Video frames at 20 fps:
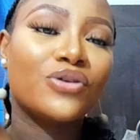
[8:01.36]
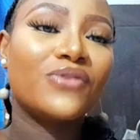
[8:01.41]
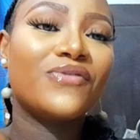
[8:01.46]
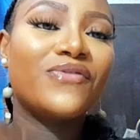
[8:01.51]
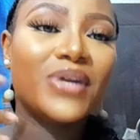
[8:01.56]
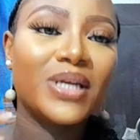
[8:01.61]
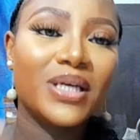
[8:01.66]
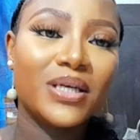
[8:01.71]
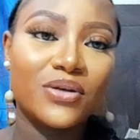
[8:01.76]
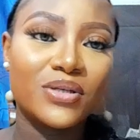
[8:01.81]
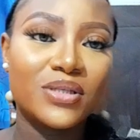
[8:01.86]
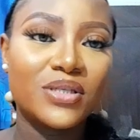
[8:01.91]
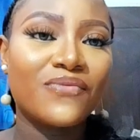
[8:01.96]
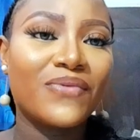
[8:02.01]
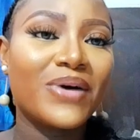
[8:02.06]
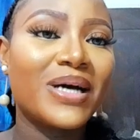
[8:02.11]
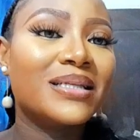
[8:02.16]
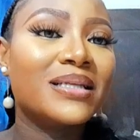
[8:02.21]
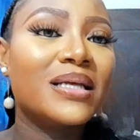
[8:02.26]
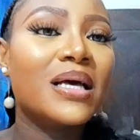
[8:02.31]
not feeling yourself.
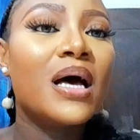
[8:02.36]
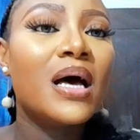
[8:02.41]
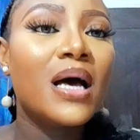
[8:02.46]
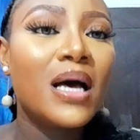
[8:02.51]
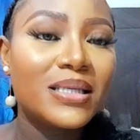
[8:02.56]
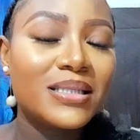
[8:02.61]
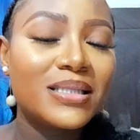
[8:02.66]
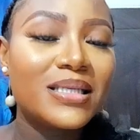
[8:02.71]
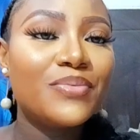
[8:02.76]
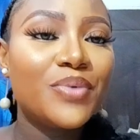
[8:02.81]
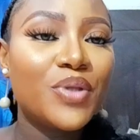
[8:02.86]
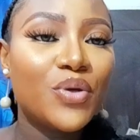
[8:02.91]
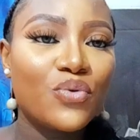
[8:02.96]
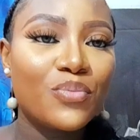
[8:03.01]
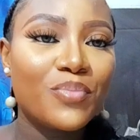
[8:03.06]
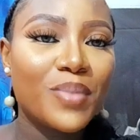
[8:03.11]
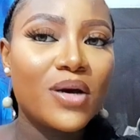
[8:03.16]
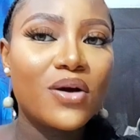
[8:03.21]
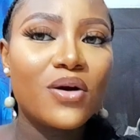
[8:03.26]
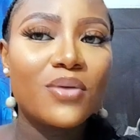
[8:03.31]
And same thing with
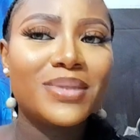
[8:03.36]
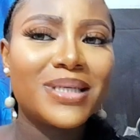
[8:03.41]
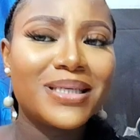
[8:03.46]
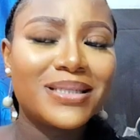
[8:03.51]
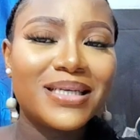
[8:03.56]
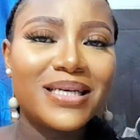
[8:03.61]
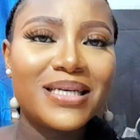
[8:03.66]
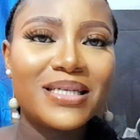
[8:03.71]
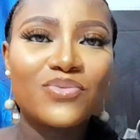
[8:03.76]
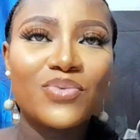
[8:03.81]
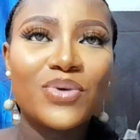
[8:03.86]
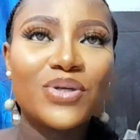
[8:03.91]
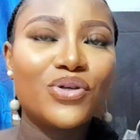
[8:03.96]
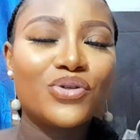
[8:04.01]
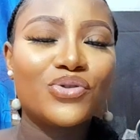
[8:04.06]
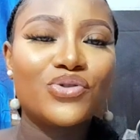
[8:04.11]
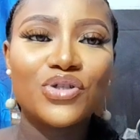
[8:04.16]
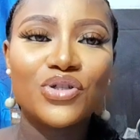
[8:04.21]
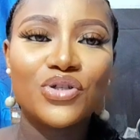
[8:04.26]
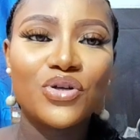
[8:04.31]
makeup, there are days when you're
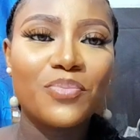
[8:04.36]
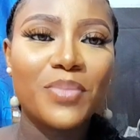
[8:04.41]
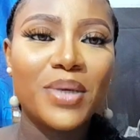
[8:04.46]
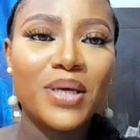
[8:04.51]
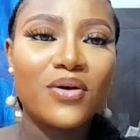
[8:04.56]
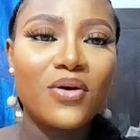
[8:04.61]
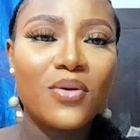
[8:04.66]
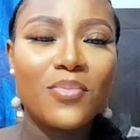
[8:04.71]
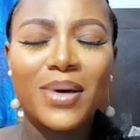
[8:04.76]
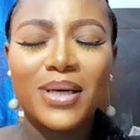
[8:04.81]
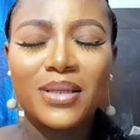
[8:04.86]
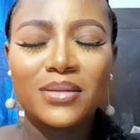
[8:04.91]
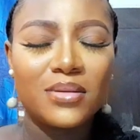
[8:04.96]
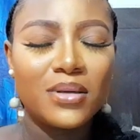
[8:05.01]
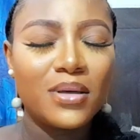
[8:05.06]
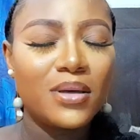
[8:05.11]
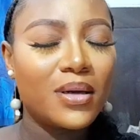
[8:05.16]
doing your makeup and